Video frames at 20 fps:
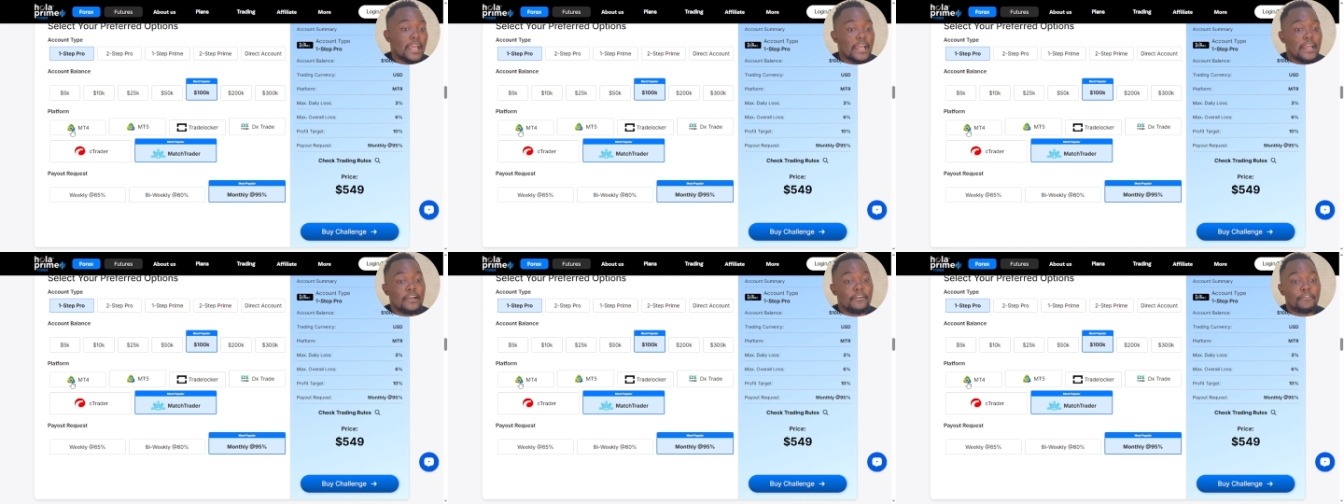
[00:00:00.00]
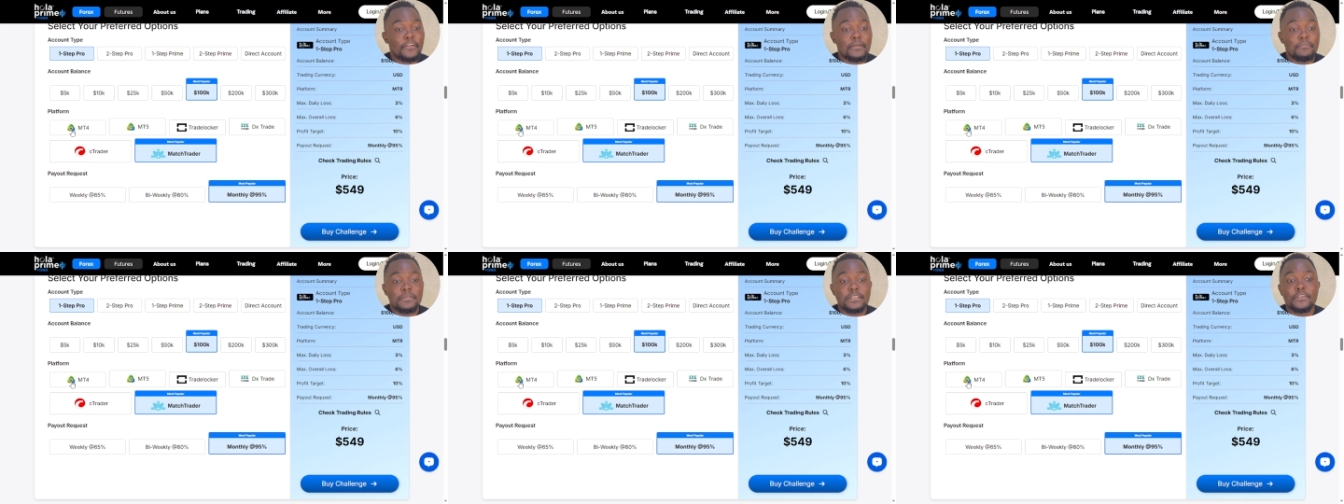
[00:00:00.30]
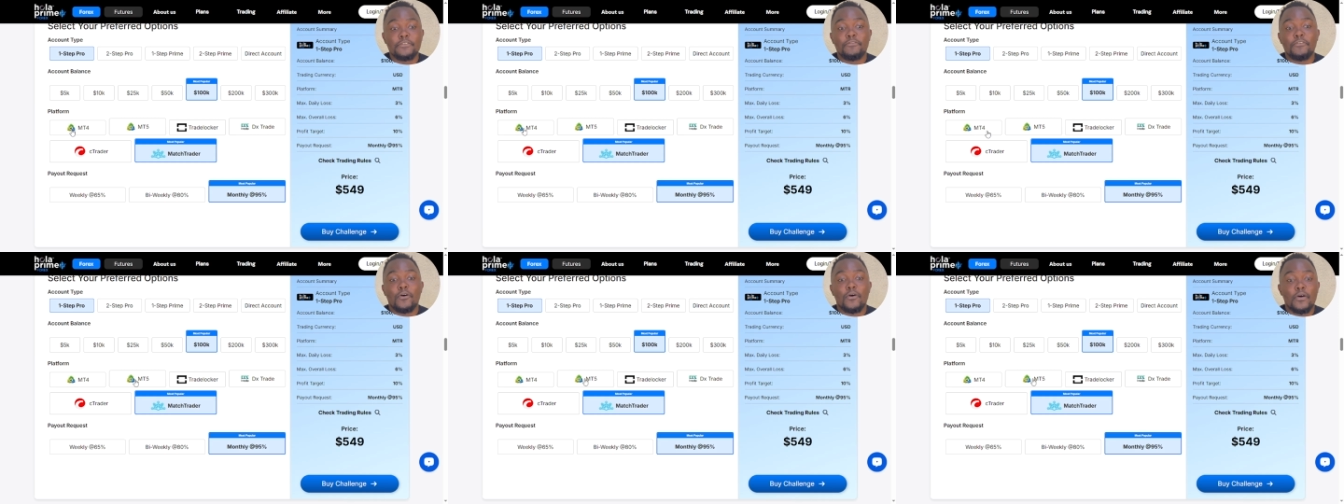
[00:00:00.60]
They have
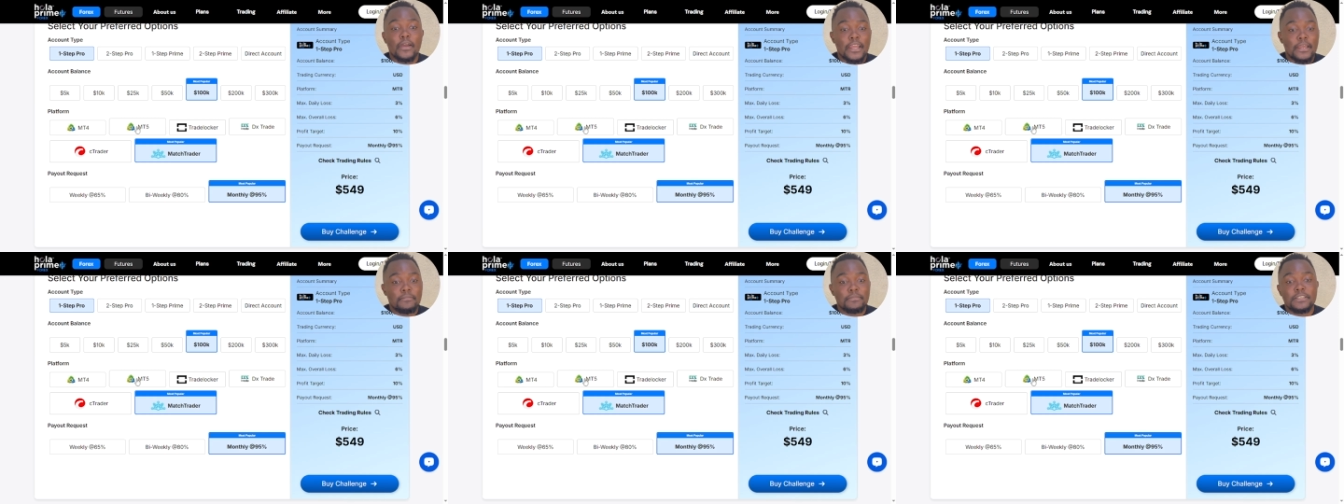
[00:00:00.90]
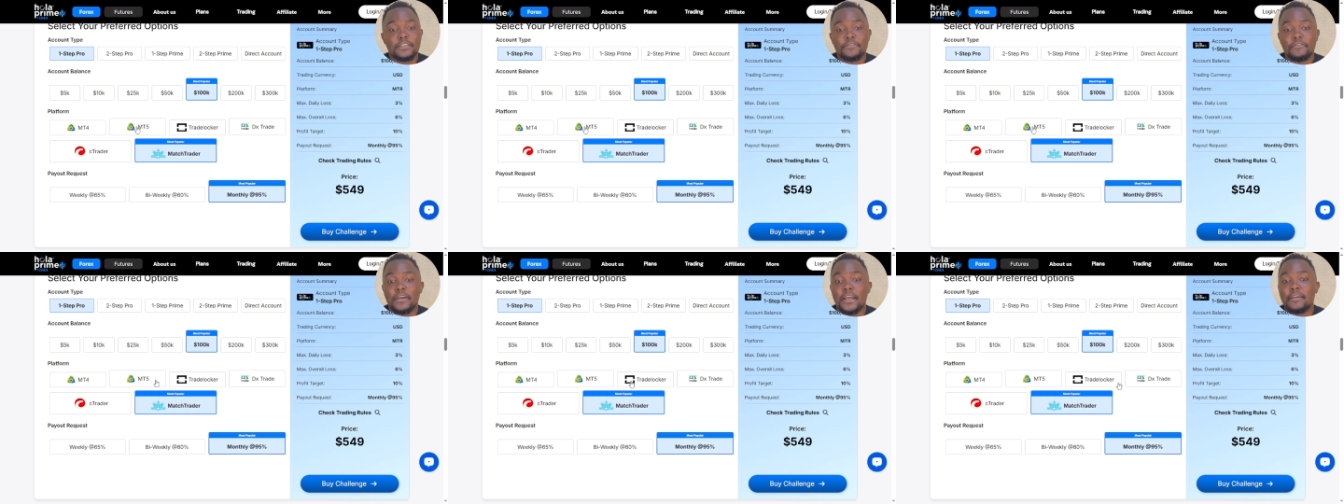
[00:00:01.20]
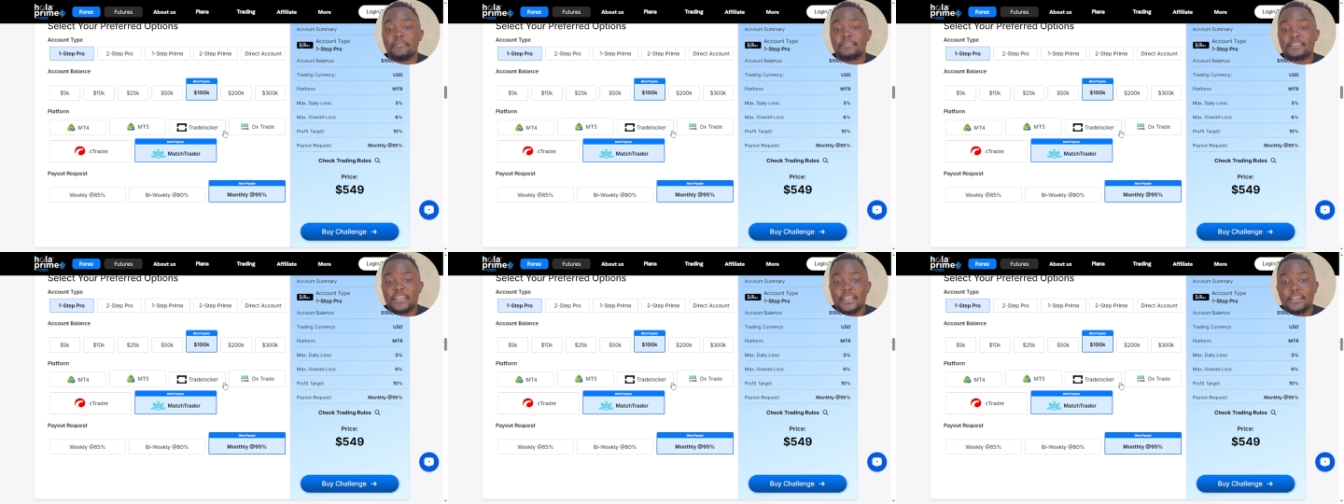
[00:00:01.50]
MT4,
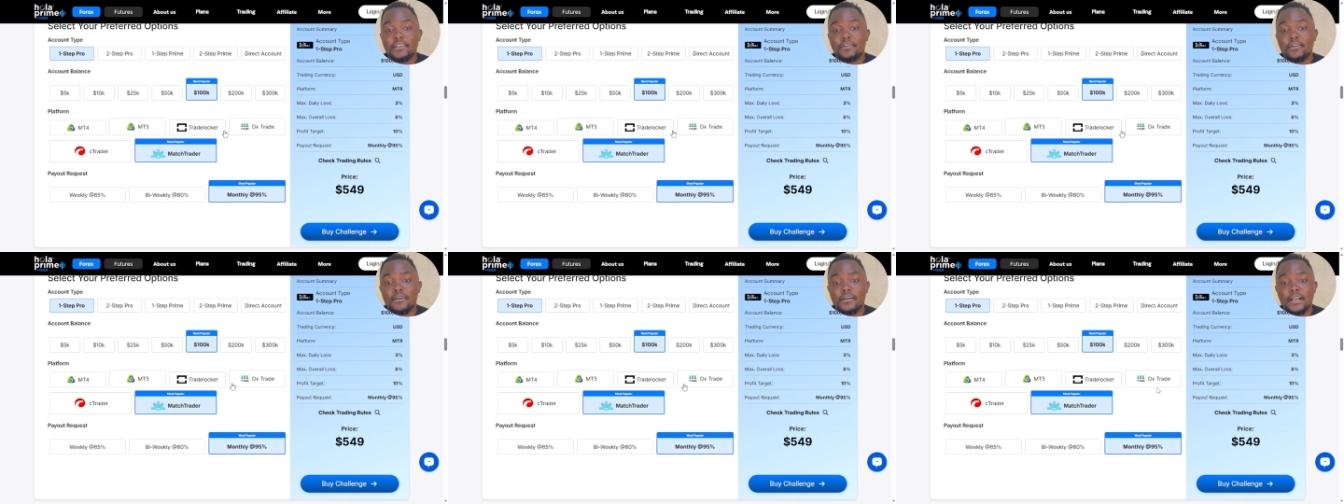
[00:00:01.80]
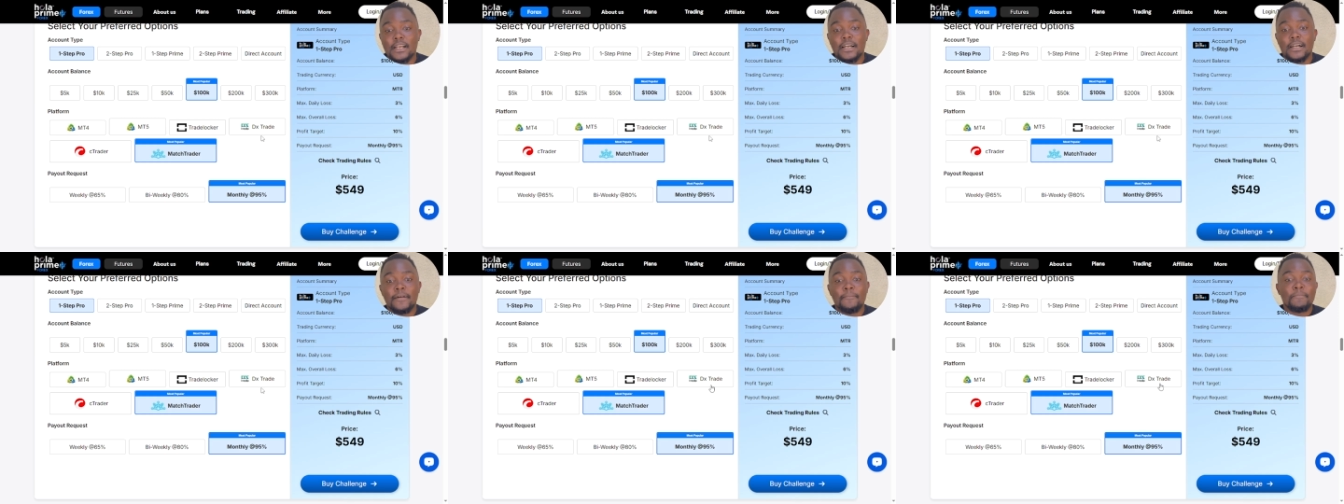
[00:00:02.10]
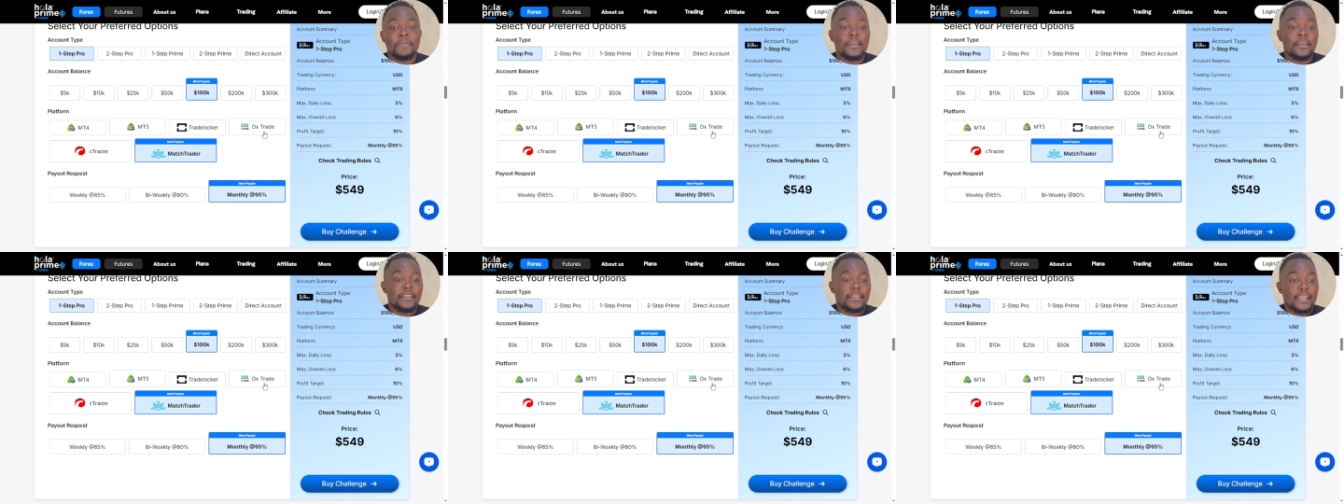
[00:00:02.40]
MT5, Trade
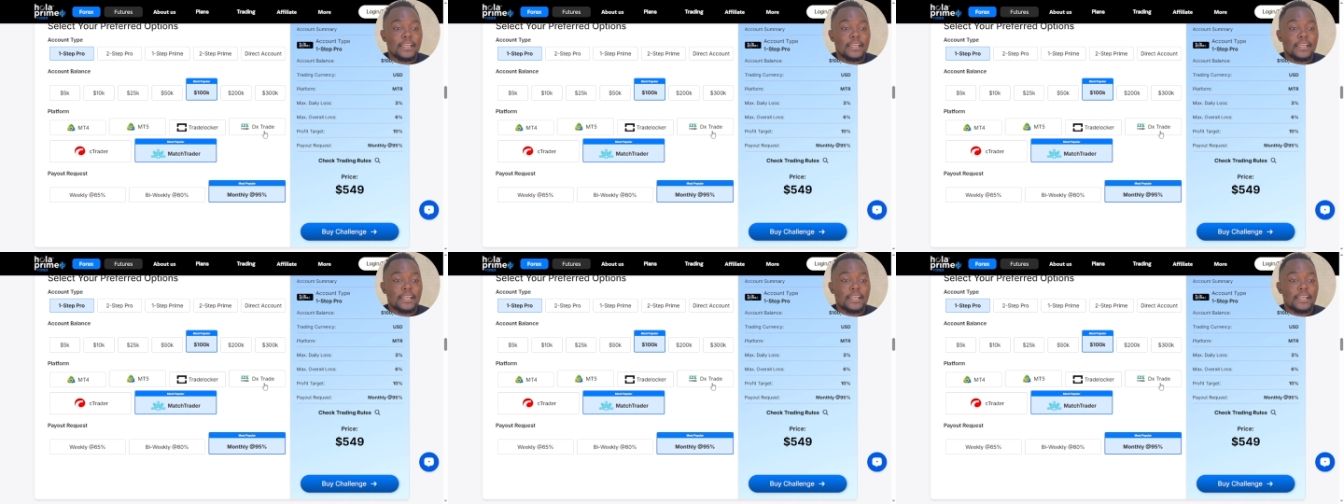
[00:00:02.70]
Locker,